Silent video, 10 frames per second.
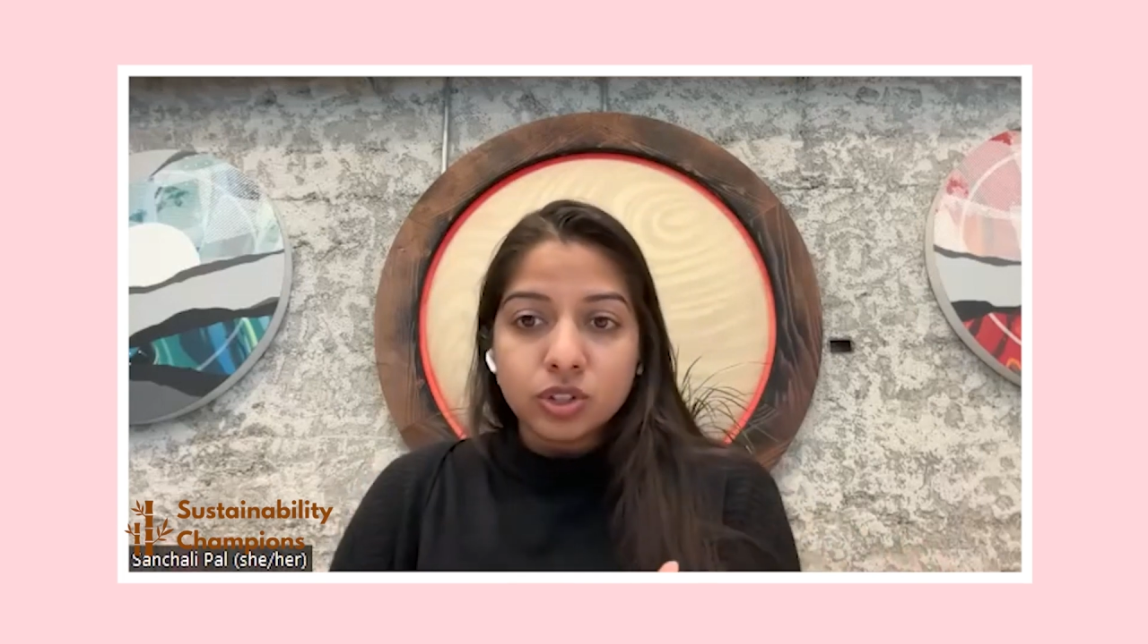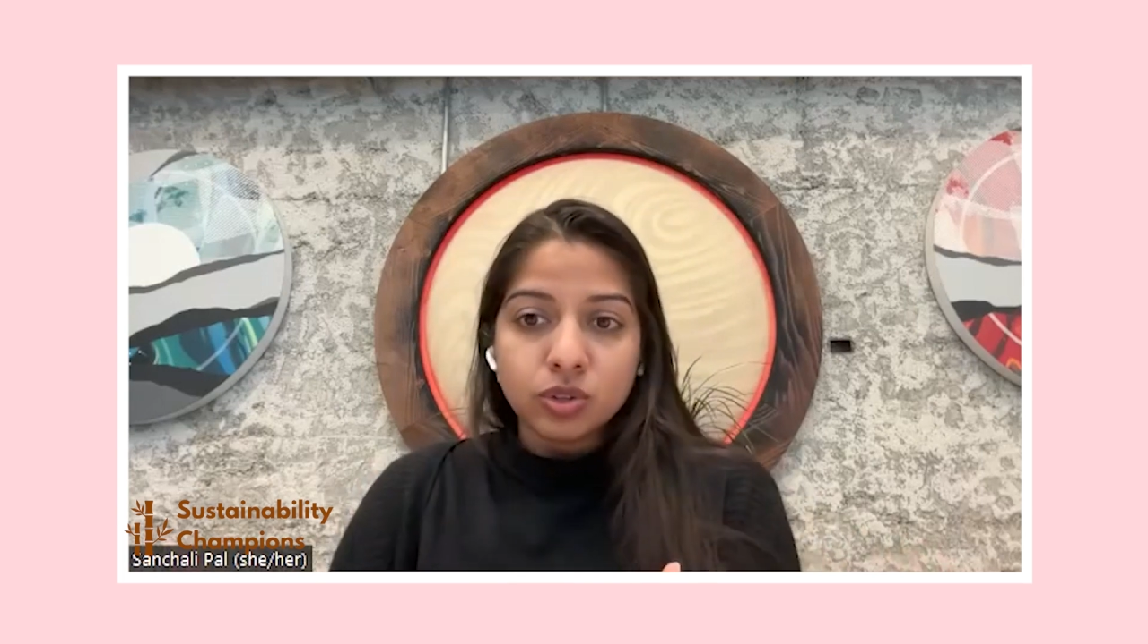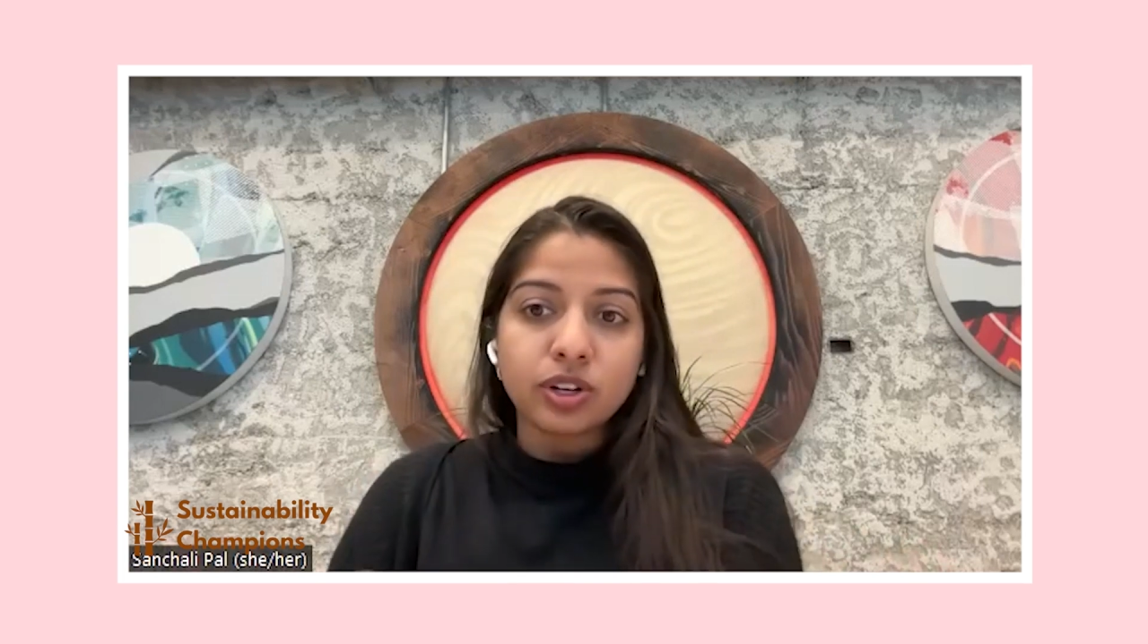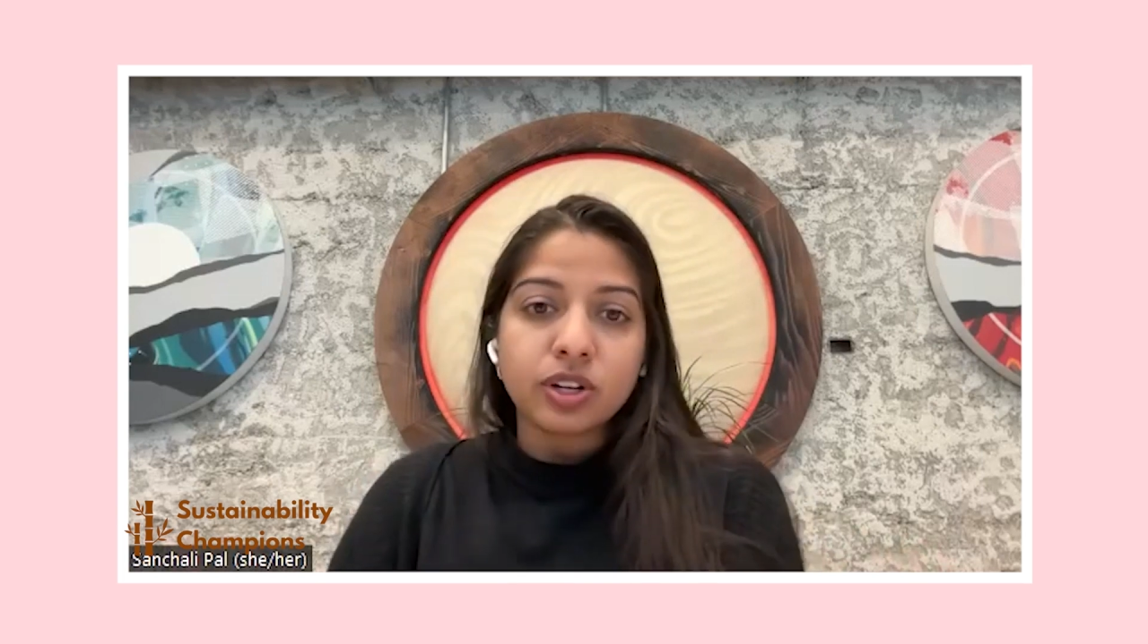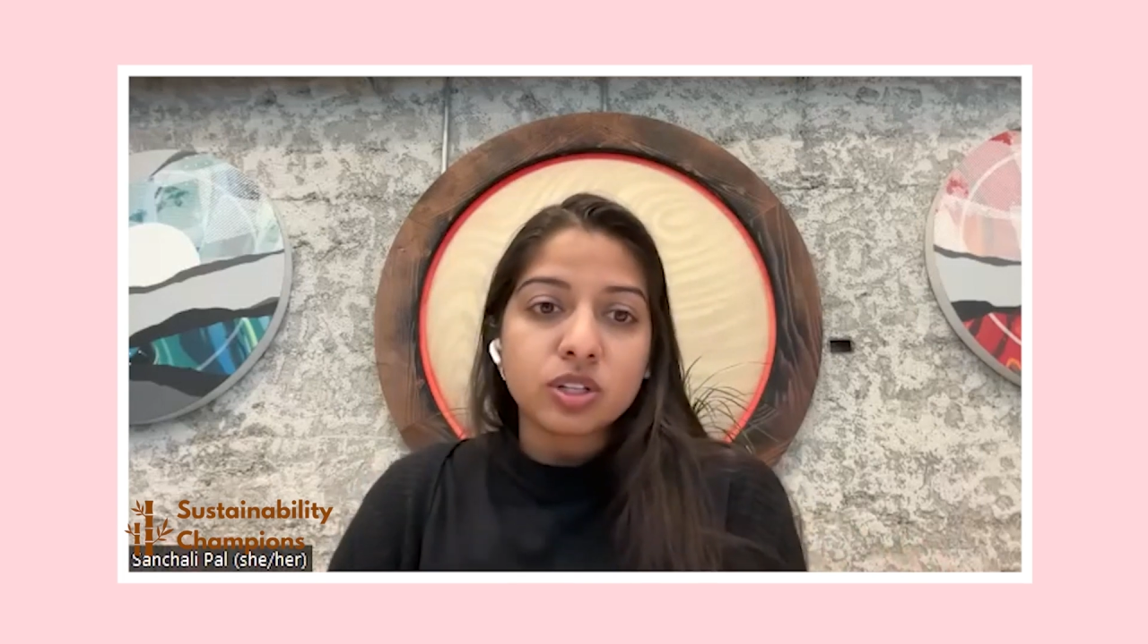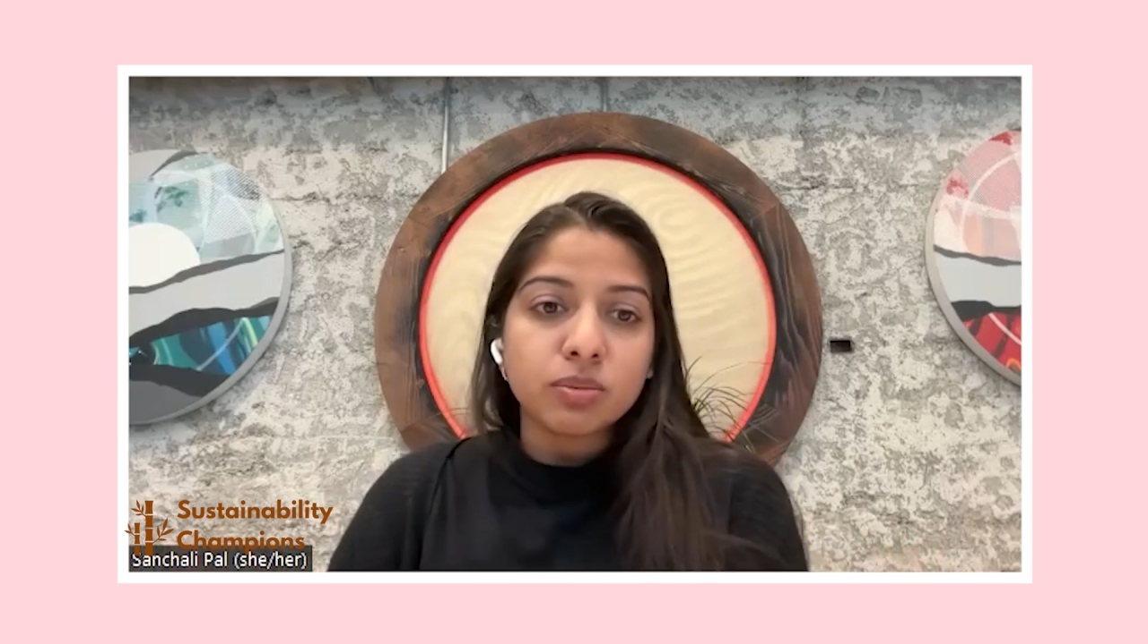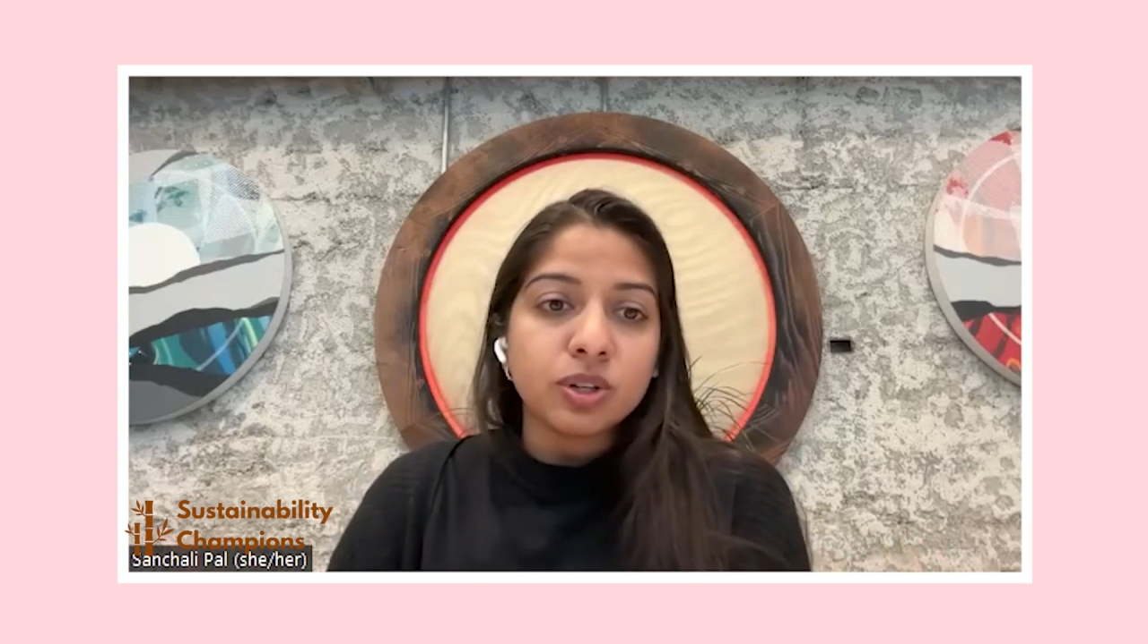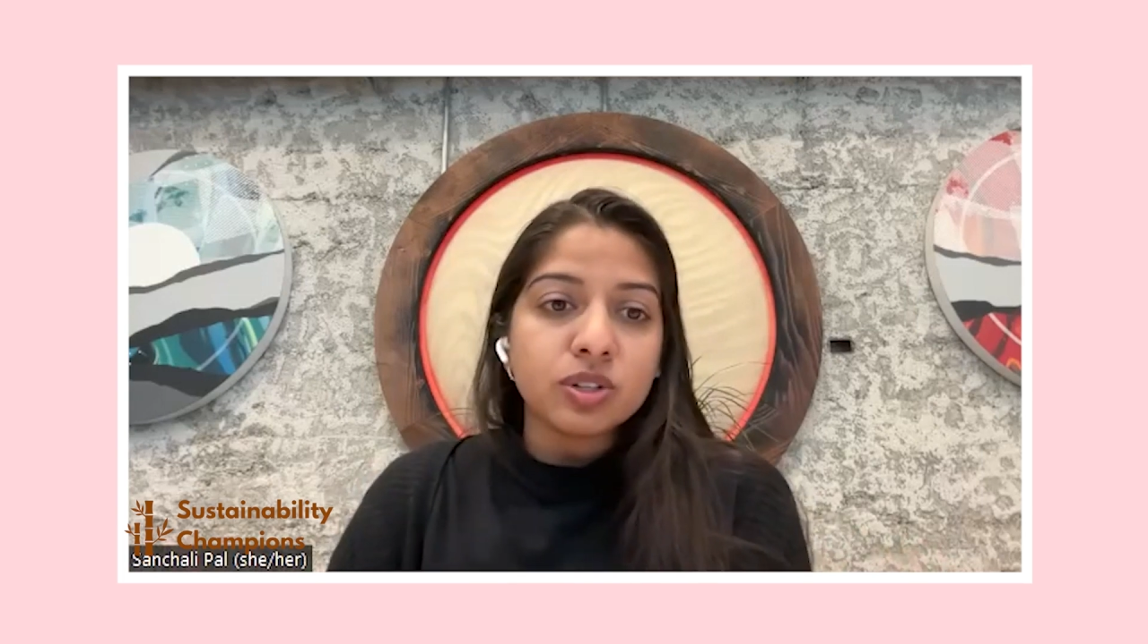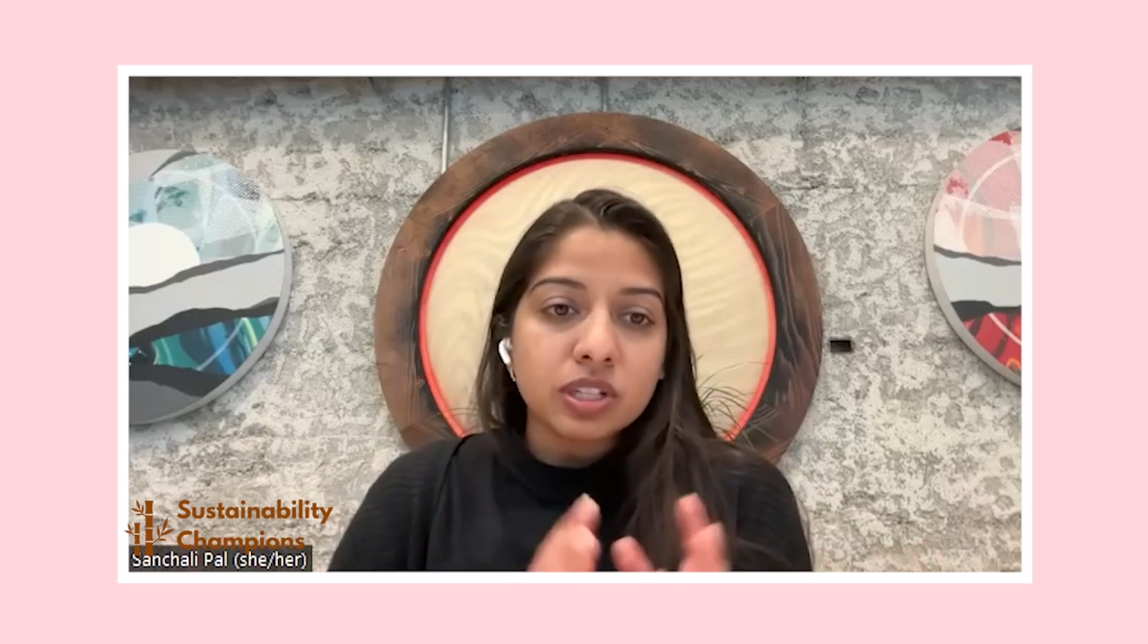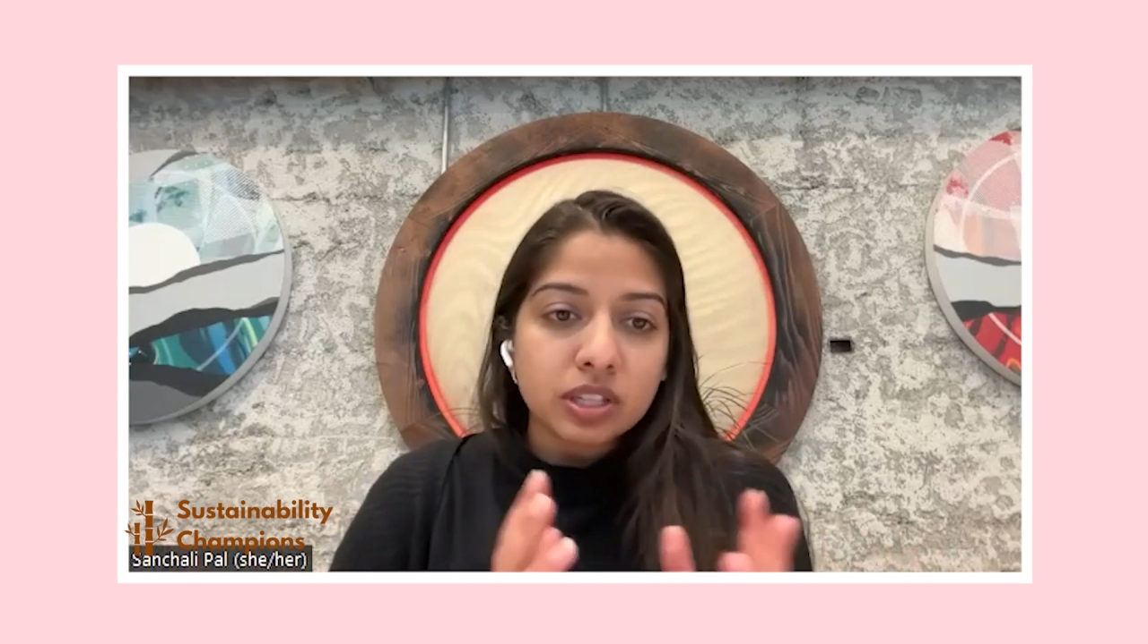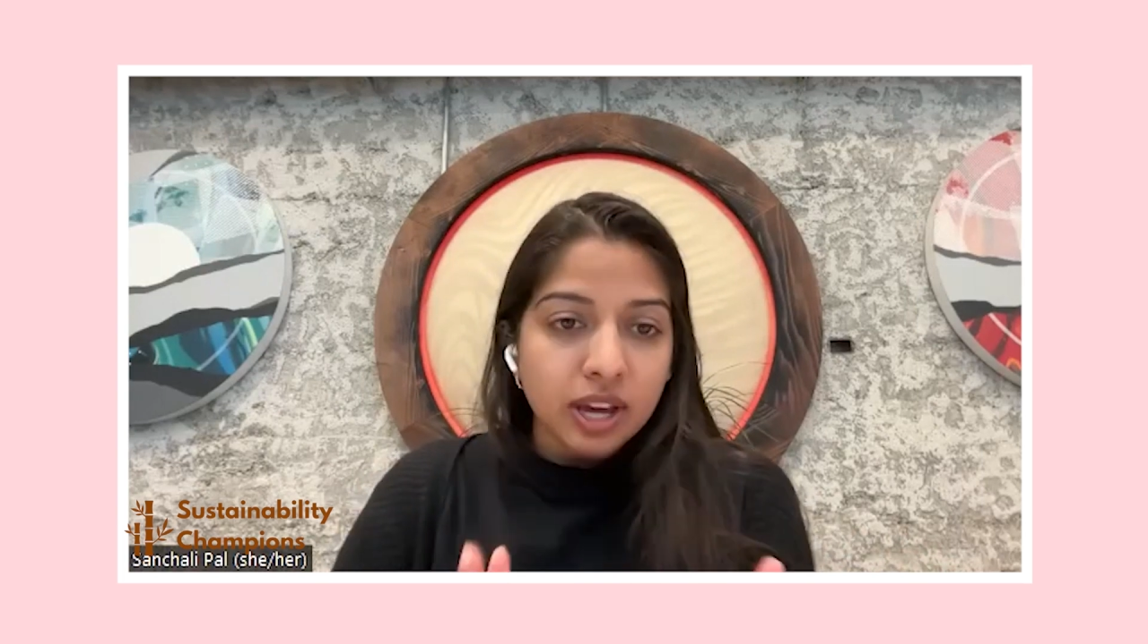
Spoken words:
to our customers.